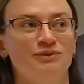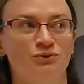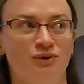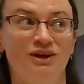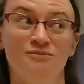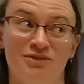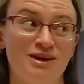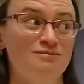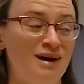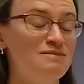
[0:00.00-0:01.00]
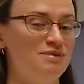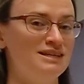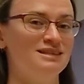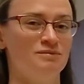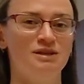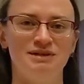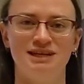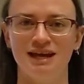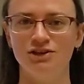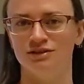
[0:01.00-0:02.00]
well, there might be some
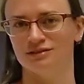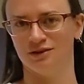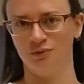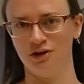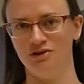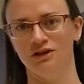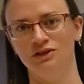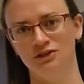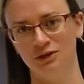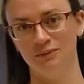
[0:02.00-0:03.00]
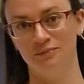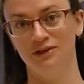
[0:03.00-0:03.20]
limitations on what you can do.